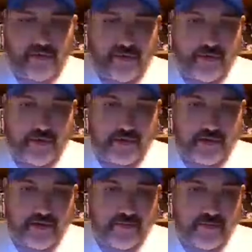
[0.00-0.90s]
my
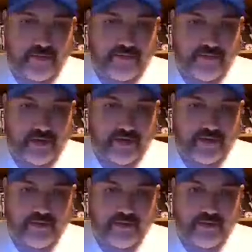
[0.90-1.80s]

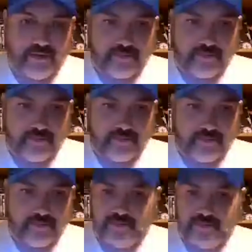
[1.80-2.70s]
voice
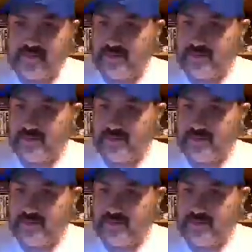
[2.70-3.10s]
real good.